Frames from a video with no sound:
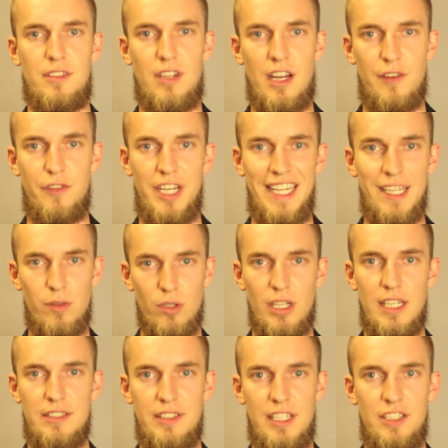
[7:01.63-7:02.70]
kind of an
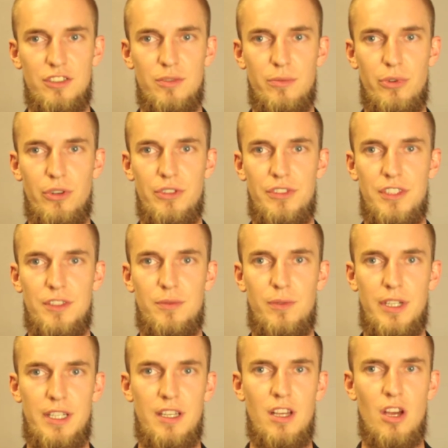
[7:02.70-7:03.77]
equalization process
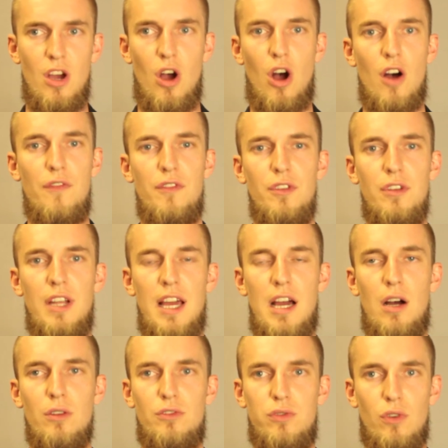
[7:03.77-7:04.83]
where often
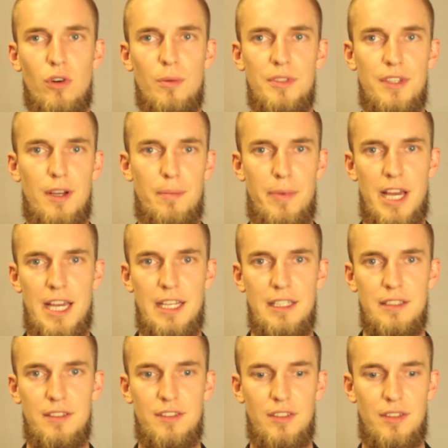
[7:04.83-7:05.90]
our traumas, our
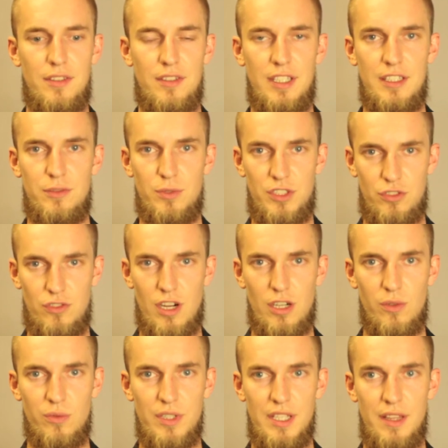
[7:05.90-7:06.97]
pains, the things we
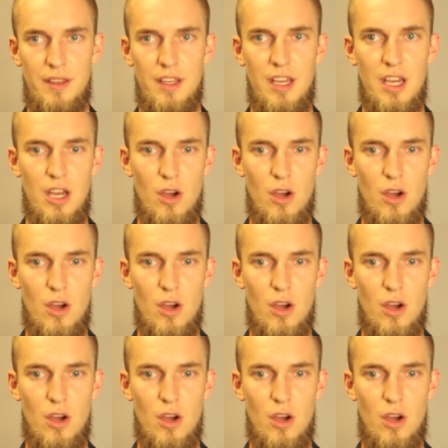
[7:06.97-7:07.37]
struggle with,